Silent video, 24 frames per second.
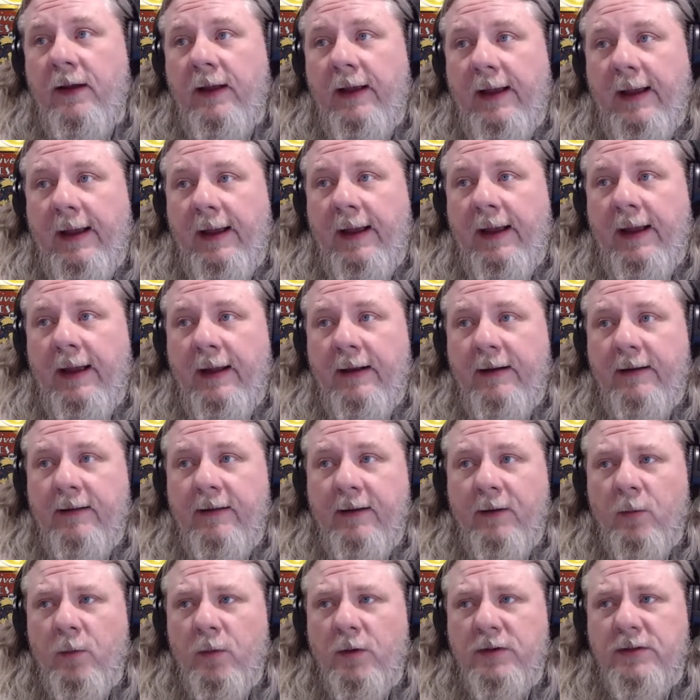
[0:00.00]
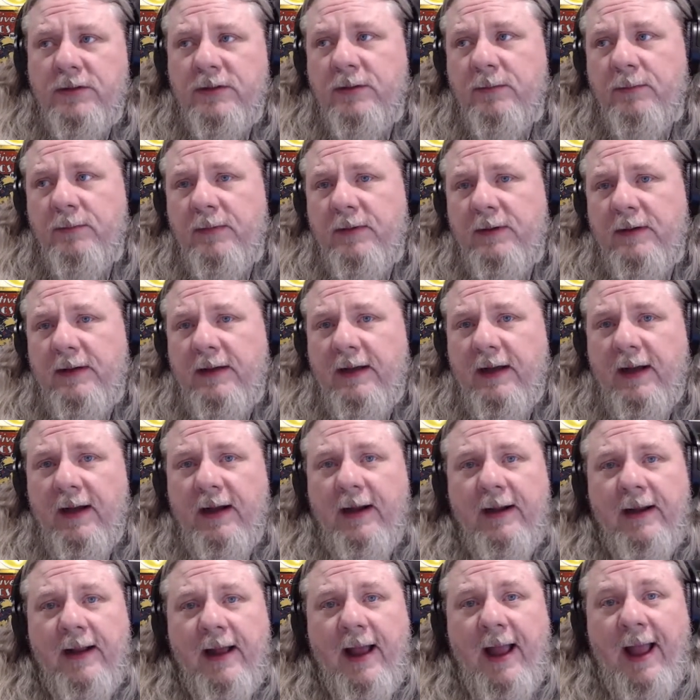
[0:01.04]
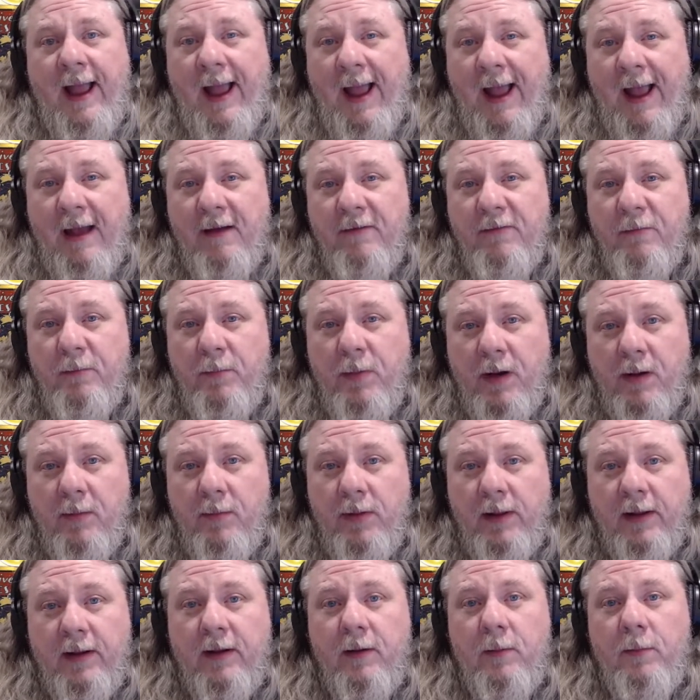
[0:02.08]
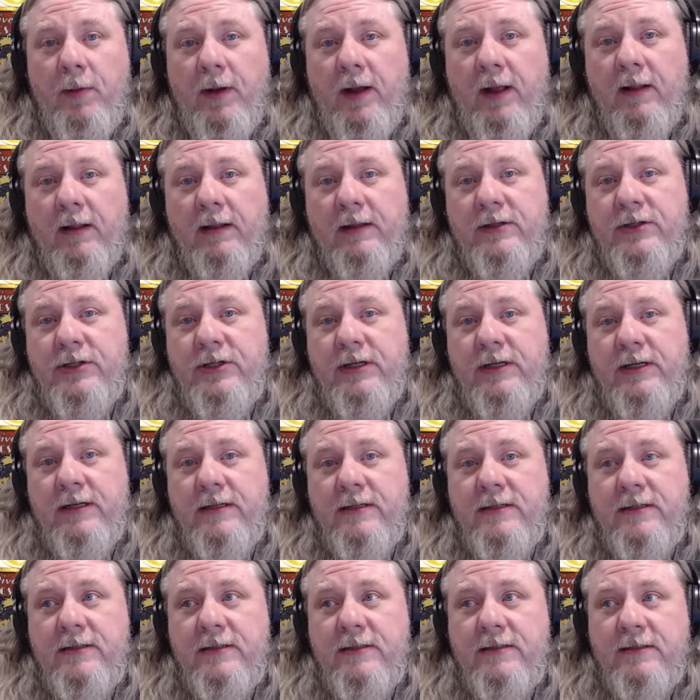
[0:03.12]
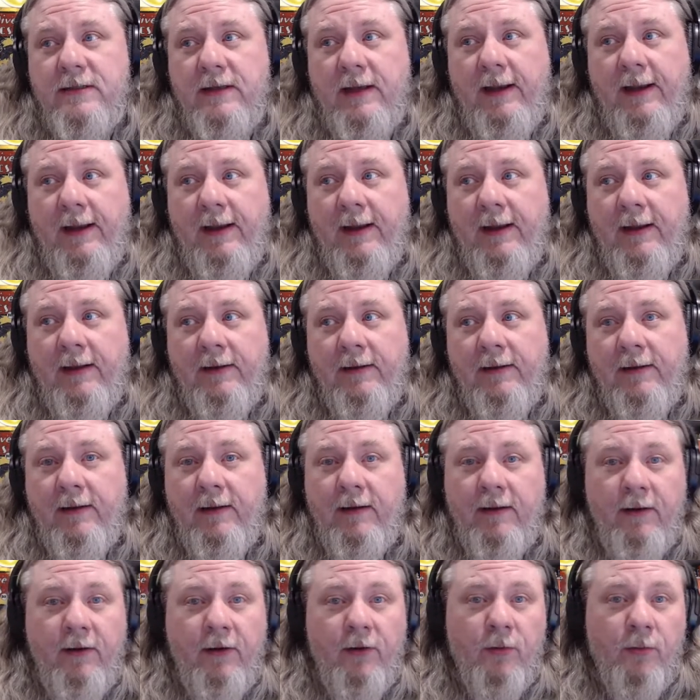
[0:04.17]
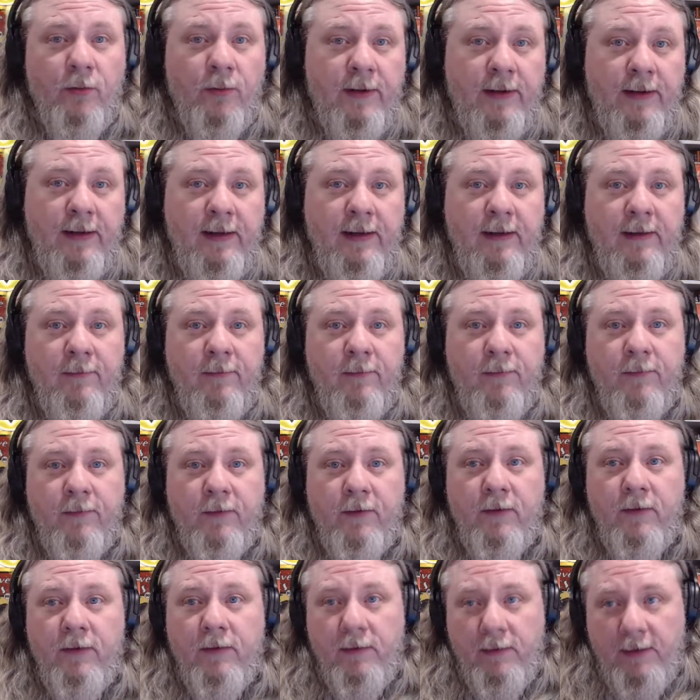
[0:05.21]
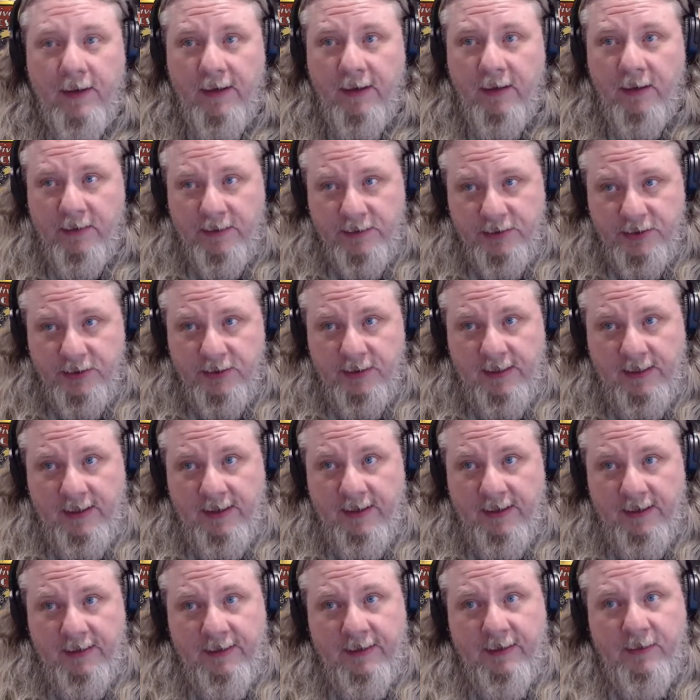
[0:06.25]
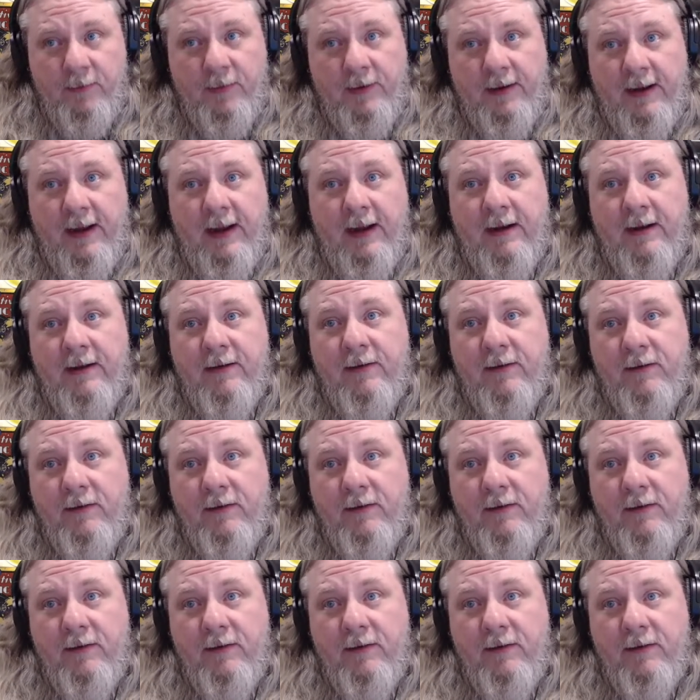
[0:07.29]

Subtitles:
and there were some kind of half public apologies and an agree for Eric July and Nick Rekieta to